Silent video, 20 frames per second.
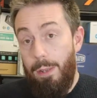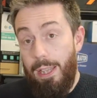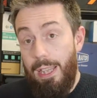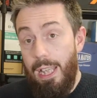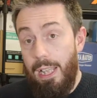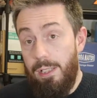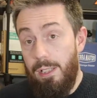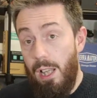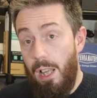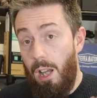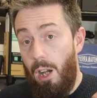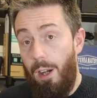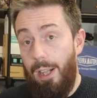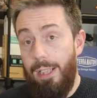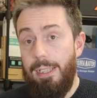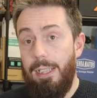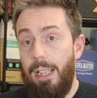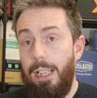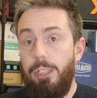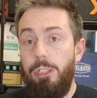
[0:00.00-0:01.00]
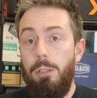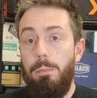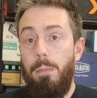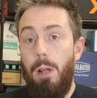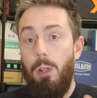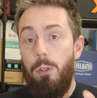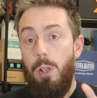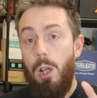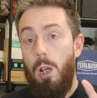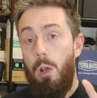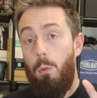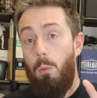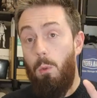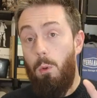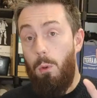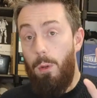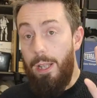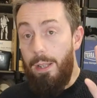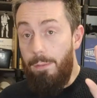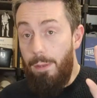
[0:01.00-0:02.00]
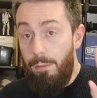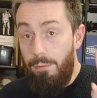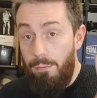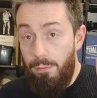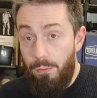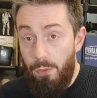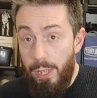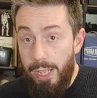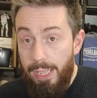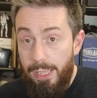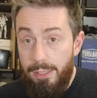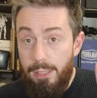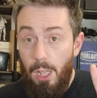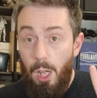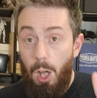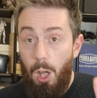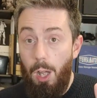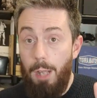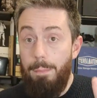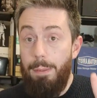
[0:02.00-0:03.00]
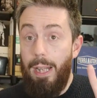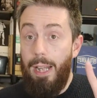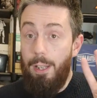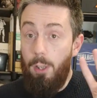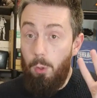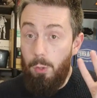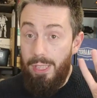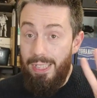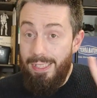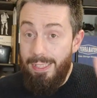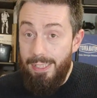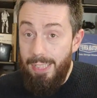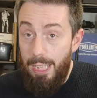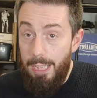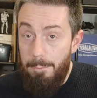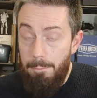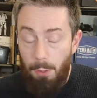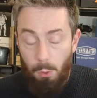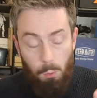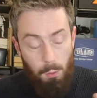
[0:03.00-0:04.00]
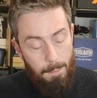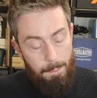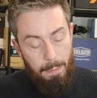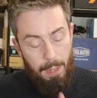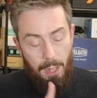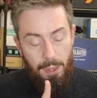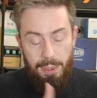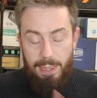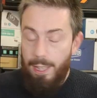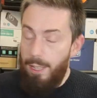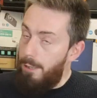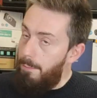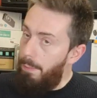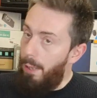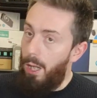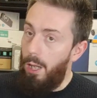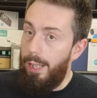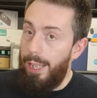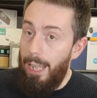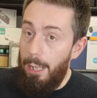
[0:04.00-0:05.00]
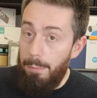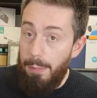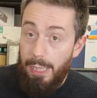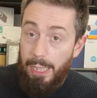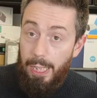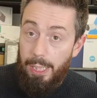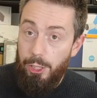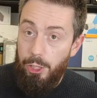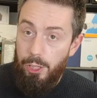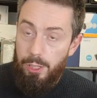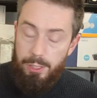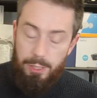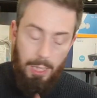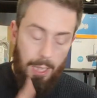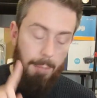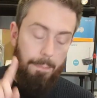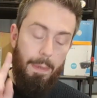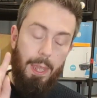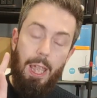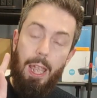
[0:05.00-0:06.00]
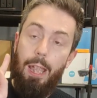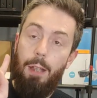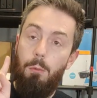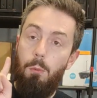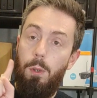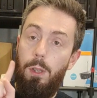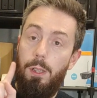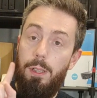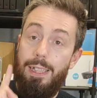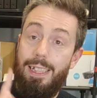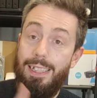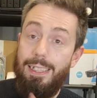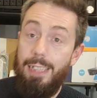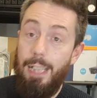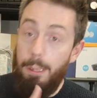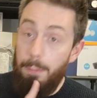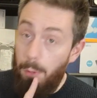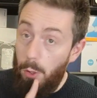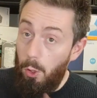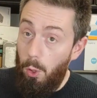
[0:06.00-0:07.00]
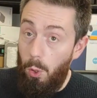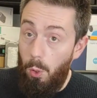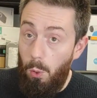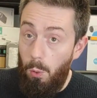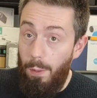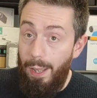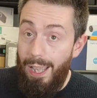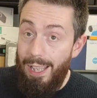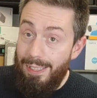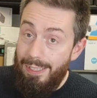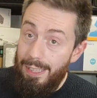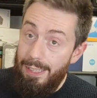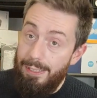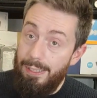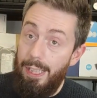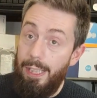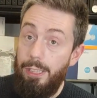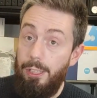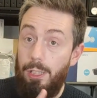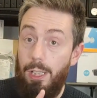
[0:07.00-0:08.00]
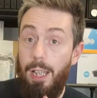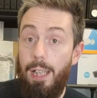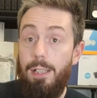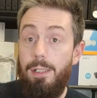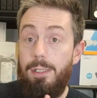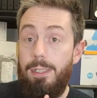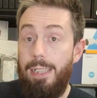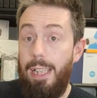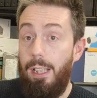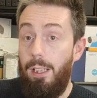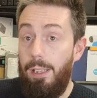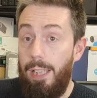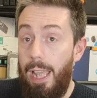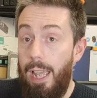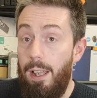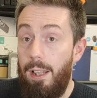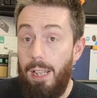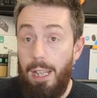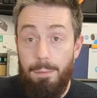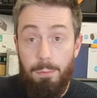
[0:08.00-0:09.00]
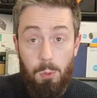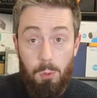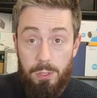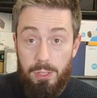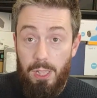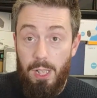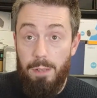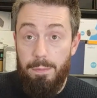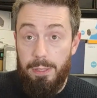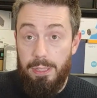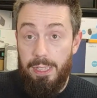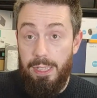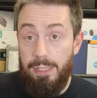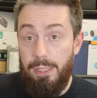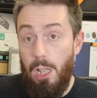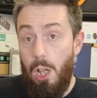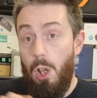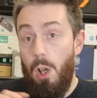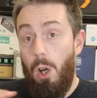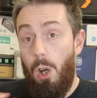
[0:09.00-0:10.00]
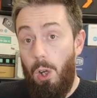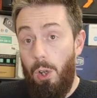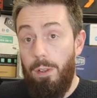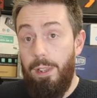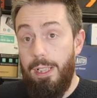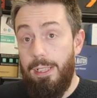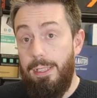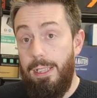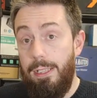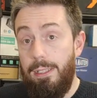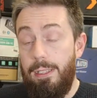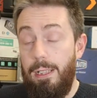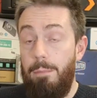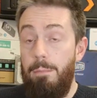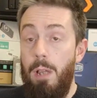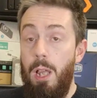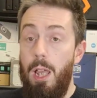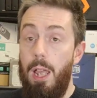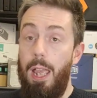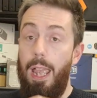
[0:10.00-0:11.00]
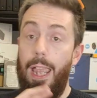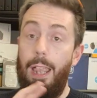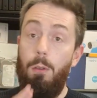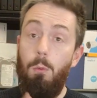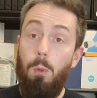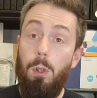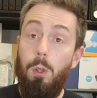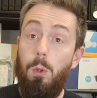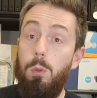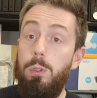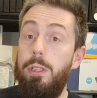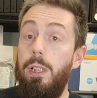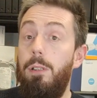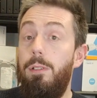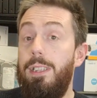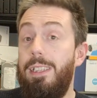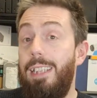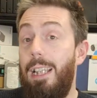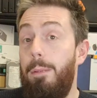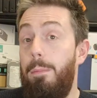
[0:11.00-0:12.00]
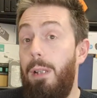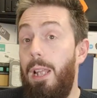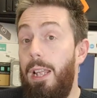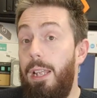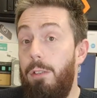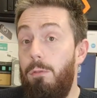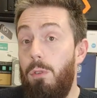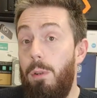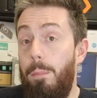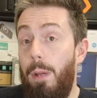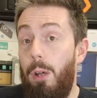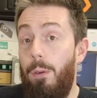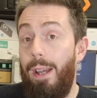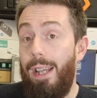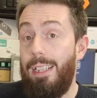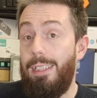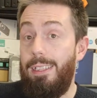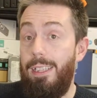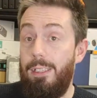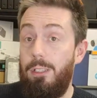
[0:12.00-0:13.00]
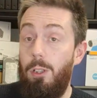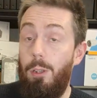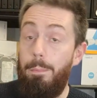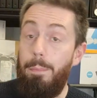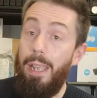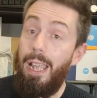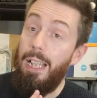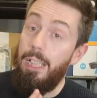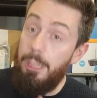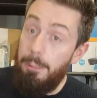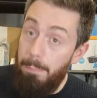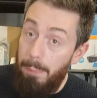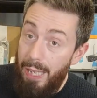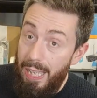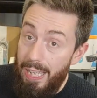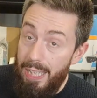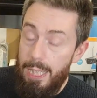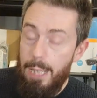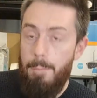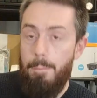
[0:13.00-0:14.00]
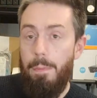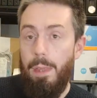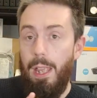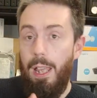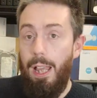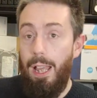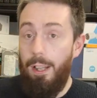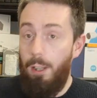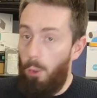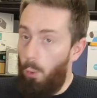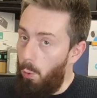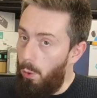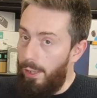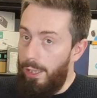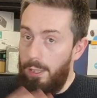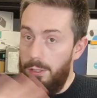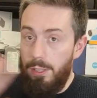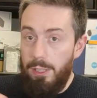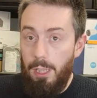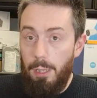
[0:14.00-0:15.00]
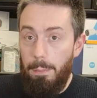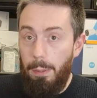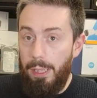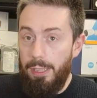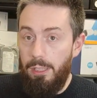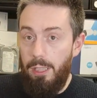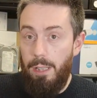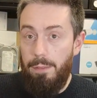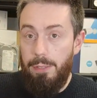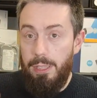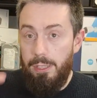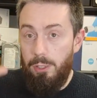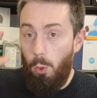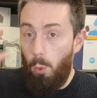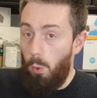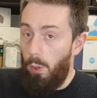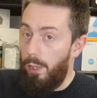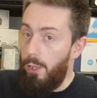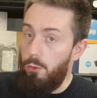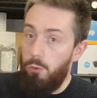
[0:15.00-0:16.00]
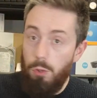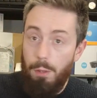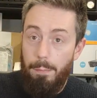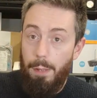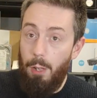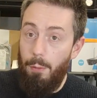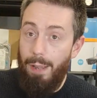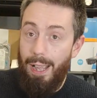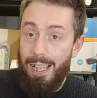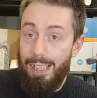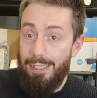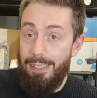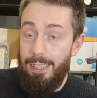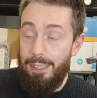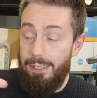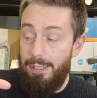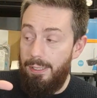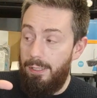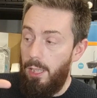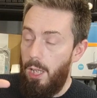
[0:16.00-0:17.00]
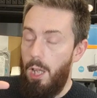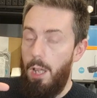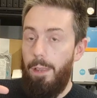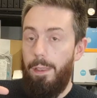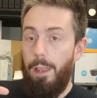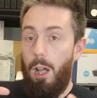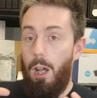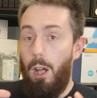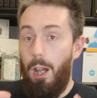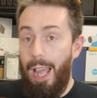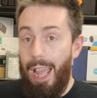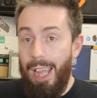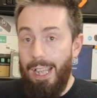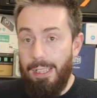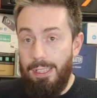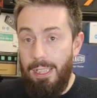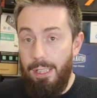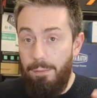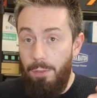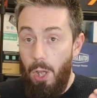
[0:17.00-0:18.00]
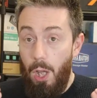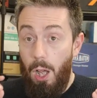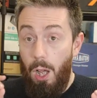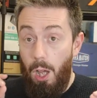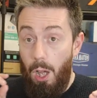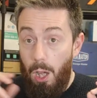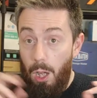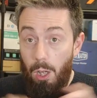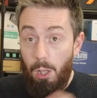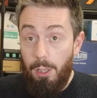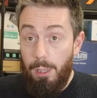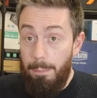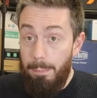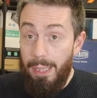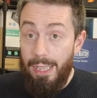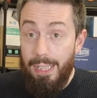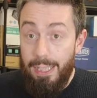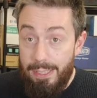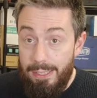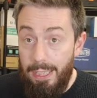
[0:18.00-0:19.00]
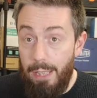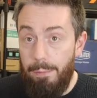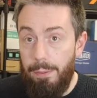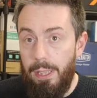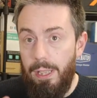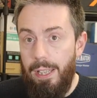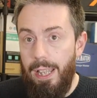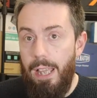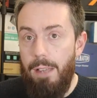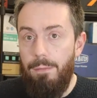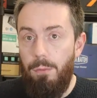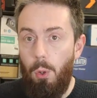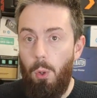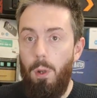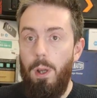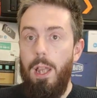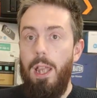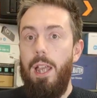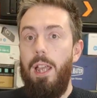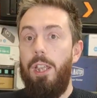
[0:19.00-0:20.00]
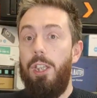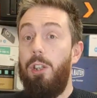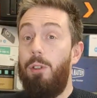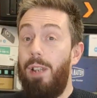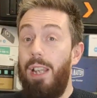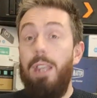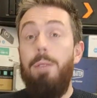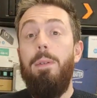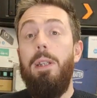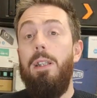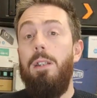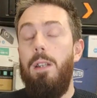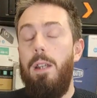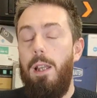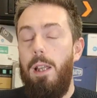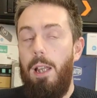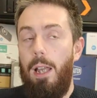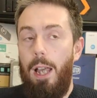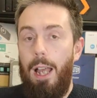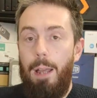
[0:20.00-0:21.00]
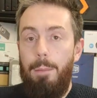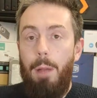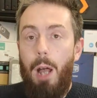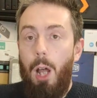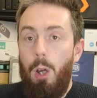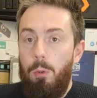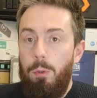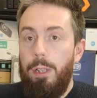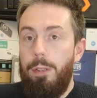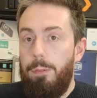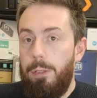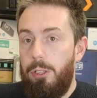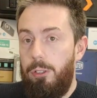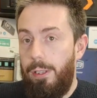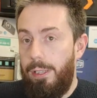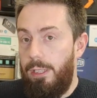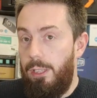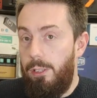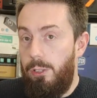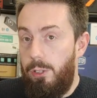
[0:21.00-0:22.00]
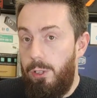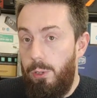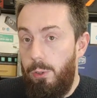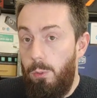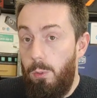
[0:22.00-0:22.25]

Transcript: with this, isolation mode will either freeze, hibernate, or disable third-party applications. It will disable all S S H and telnet level services on the system. It will also disable any remote access dot P H P. And all of those third-party services, all of those remote accesses that are active are completely severed. And therefore, you can even um, only restrict it